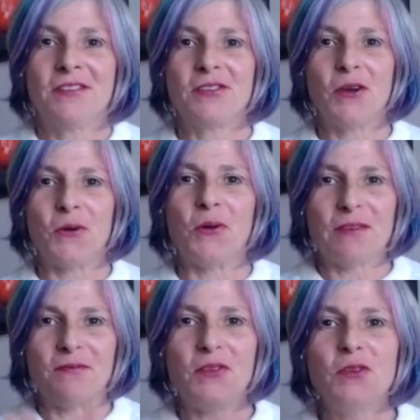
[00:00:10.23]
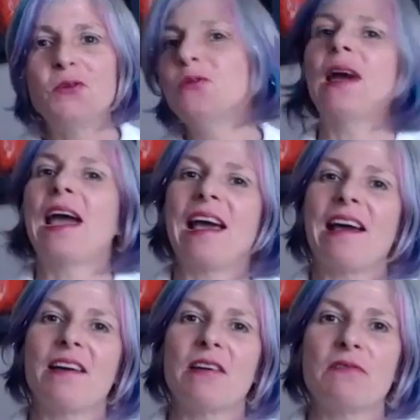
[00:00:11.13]
So, if you
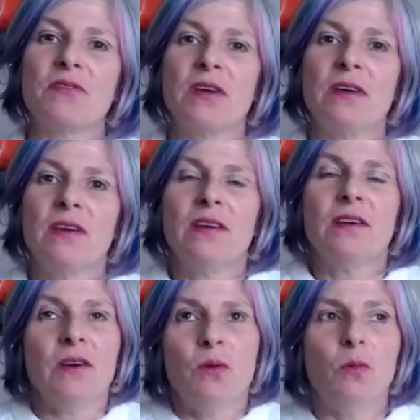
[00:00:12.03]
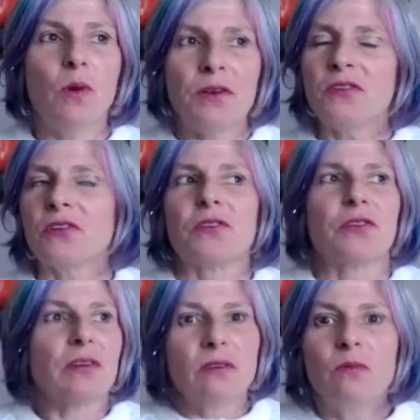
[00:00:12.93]
have
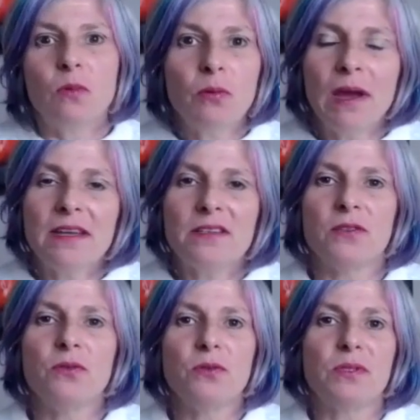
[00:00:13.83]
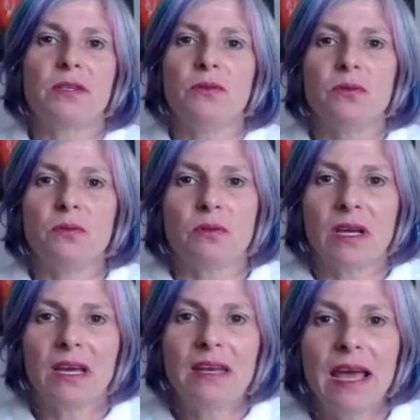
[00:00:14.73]
wondered, what do I do to
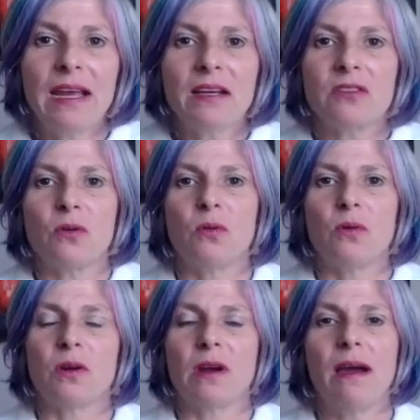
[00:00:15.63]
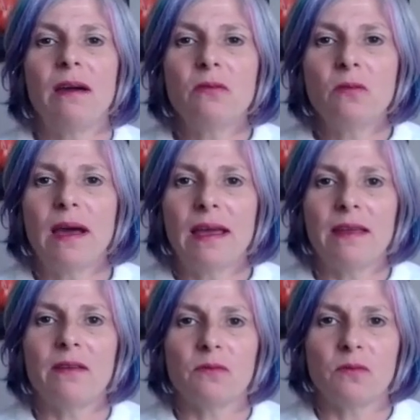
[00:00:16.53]
connect, or how do
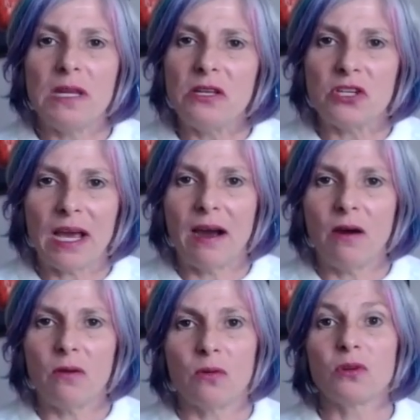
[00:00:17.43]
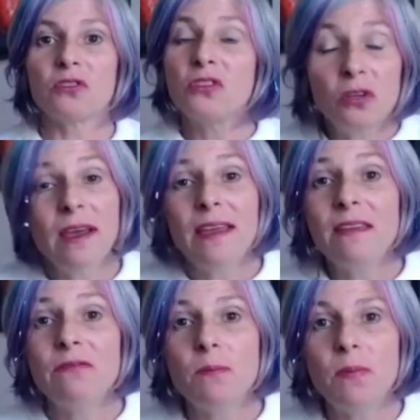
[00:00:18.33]
I reach out, or should I
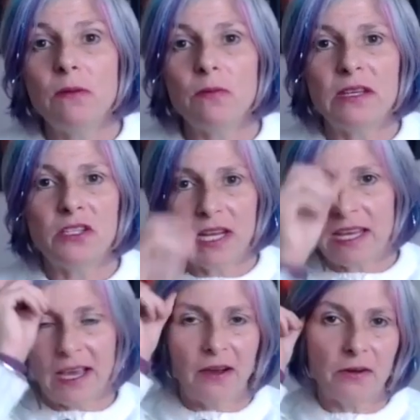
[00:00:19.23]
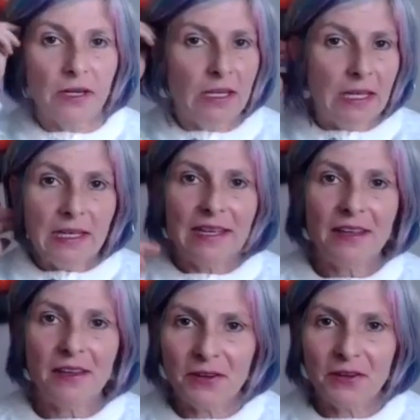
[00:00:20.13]
even be reaching out?
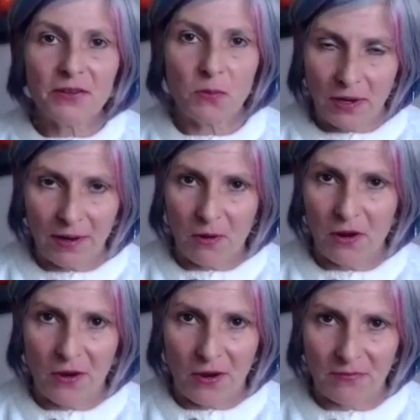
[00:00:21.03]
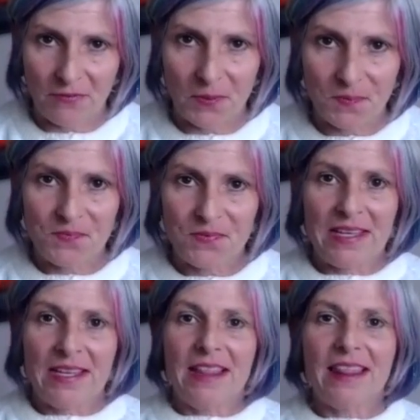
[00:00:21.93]
Here's what I want to offer
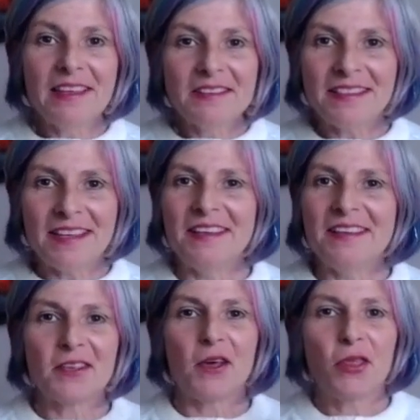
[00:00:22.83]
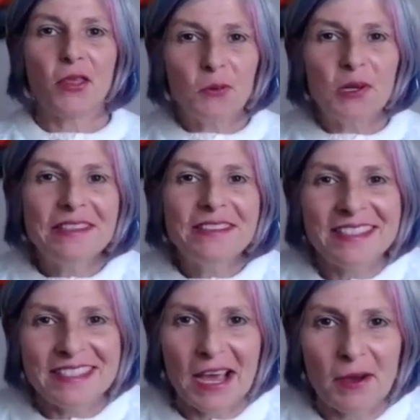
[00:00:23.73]
this is a three
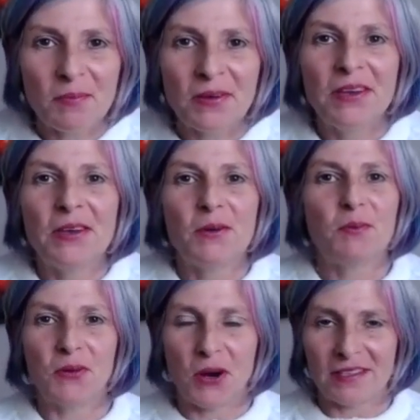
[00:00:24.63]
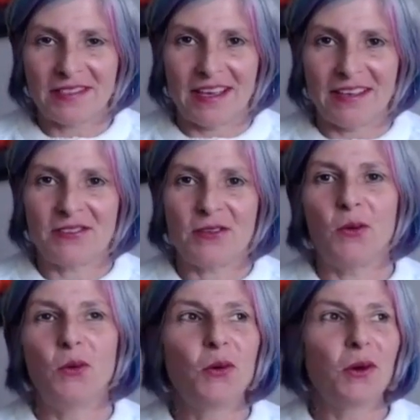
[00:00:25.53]
step process,
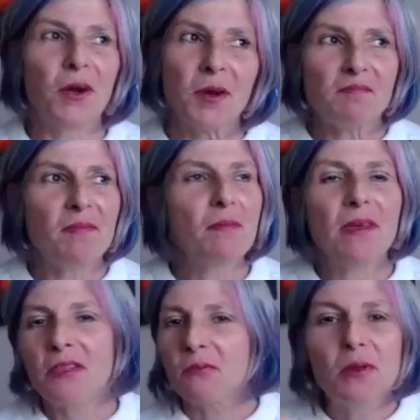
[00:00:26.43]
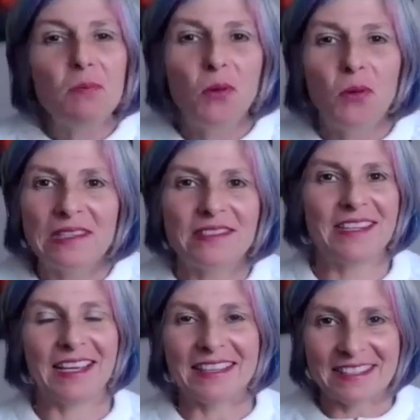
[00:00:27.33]
or maybe three
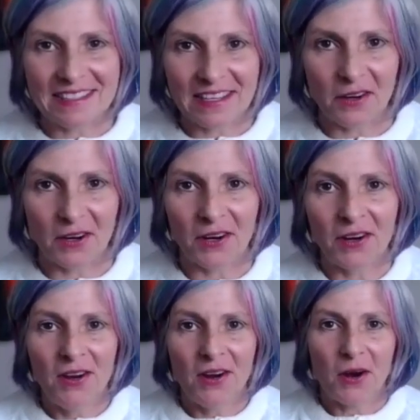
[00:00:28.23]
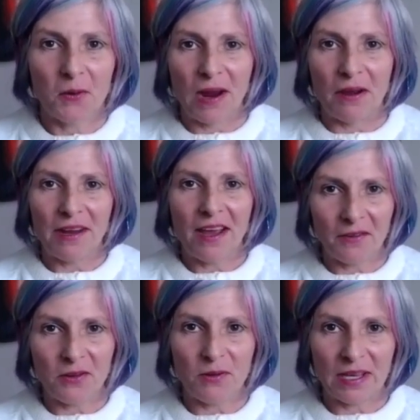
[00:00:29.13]
points to consider around
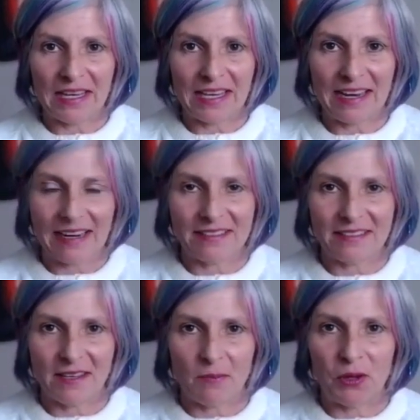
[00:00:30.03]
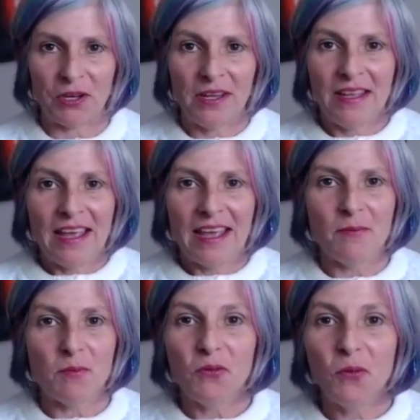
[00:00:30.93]
how you can connect to someone.
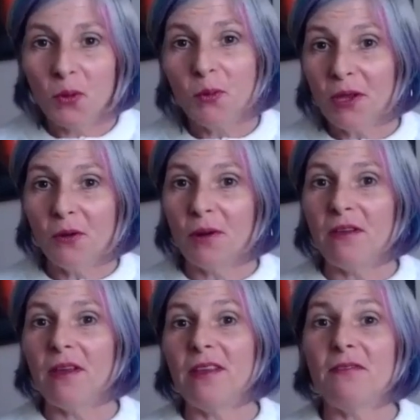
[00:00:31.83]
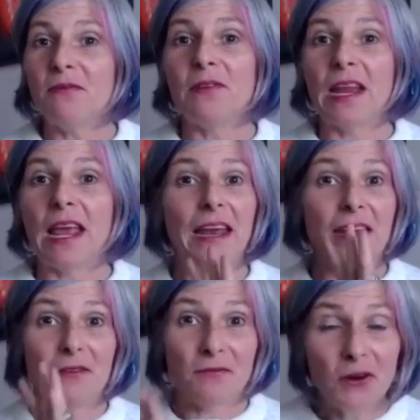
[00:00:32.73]
And before we go even
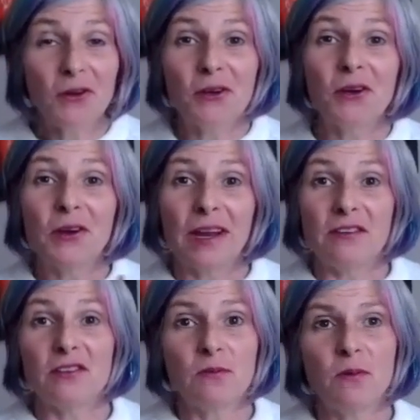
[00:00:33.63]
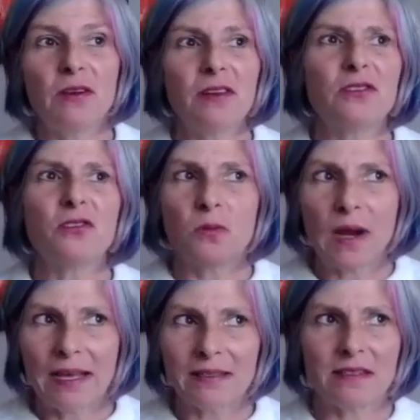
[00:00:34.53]
any further, I just want to
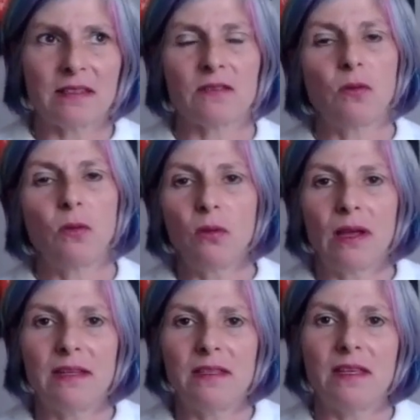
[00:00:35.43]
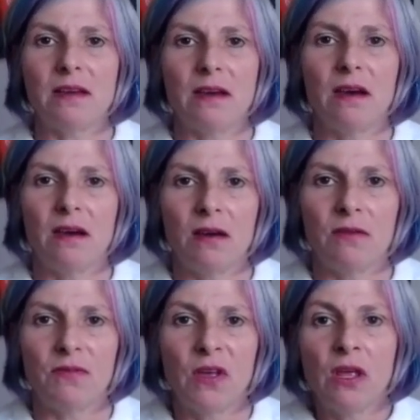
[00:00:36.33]
address this whole idea
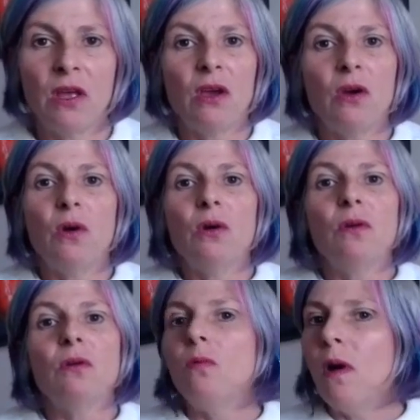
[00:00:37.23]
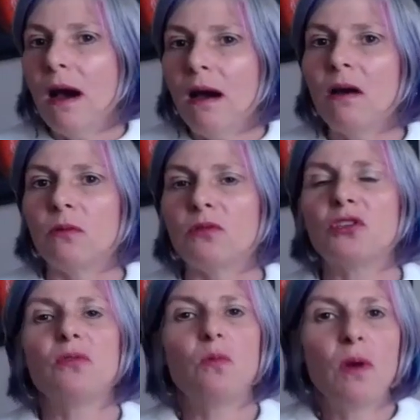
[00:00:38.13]
of wow,
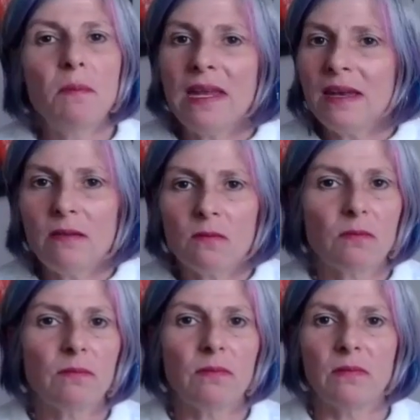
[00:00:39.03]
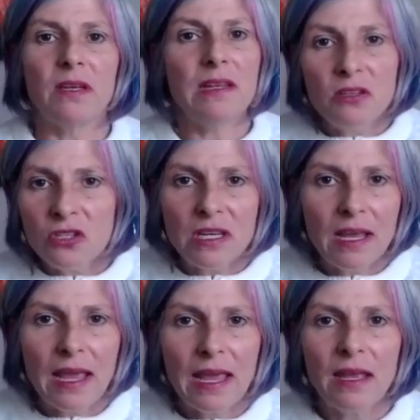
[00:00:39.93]
should women
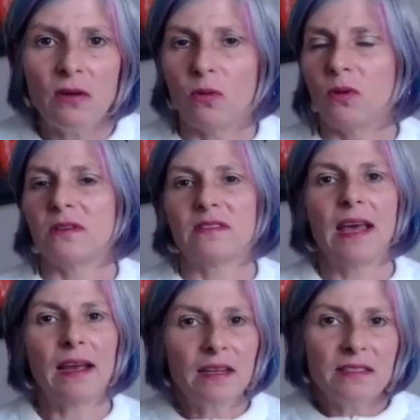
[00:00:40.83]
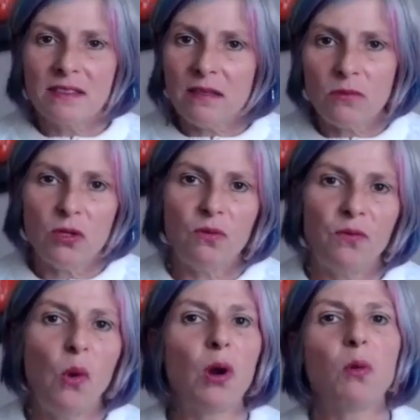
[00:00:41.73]
initiate, or is that going to seem too
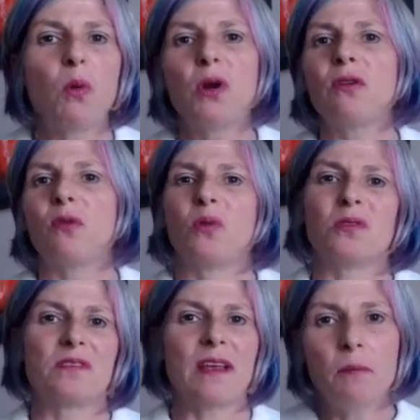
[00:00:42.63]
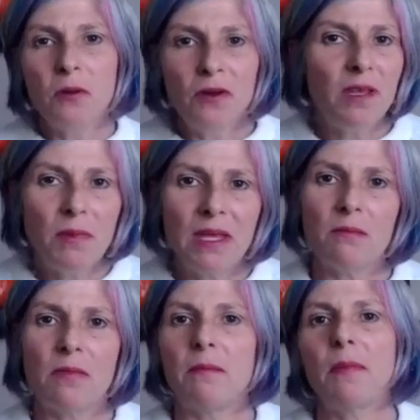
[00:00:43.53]
forward, or is that putting me
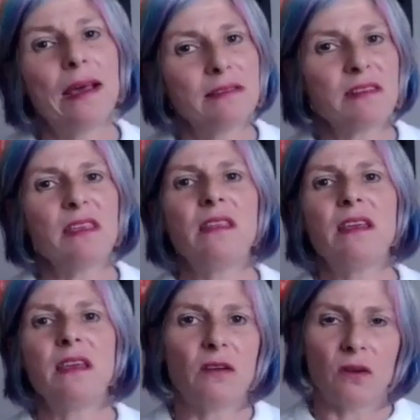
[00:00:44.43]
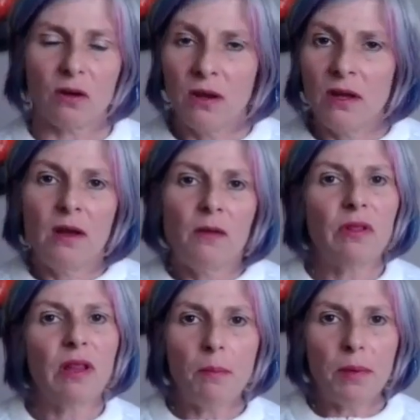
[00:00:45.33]
in my masculine, or
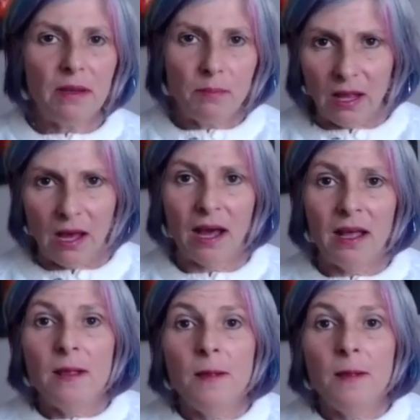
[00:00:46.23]
blah, blah, blah.